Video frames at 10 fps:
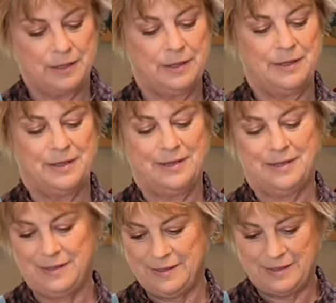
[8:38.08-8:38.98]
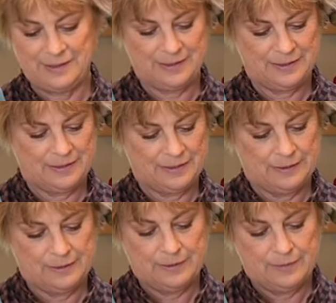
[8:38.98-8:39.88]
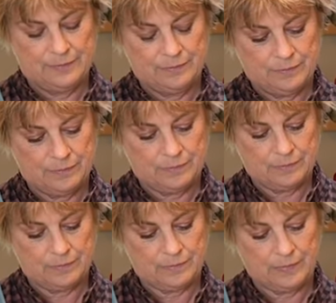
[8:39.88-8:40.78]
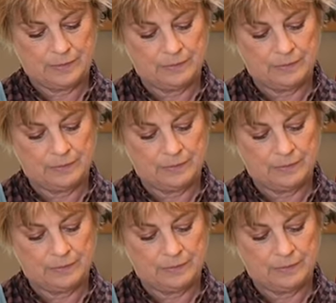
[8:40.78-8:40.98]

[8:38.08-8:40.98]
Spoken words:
Nobody speaks.